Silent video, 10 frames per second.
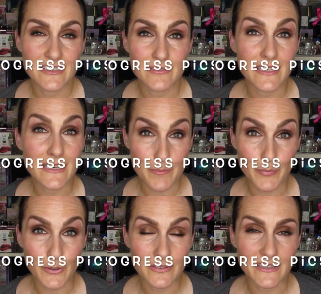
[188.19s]

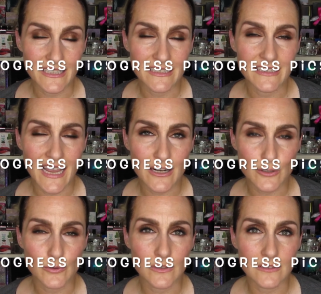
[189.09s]
number, the
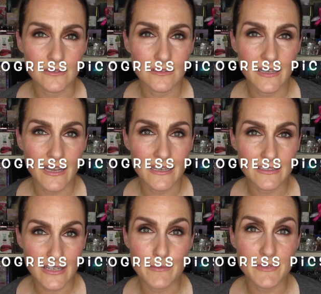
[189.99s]
actual
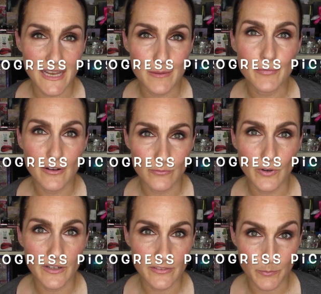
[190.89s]
timestamp of
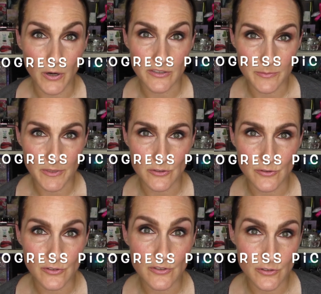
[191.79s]
where the progress
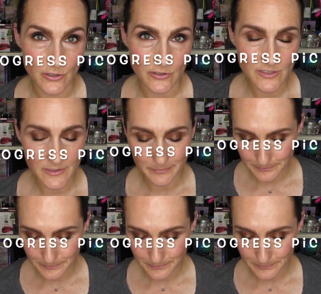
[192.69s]
pictures start.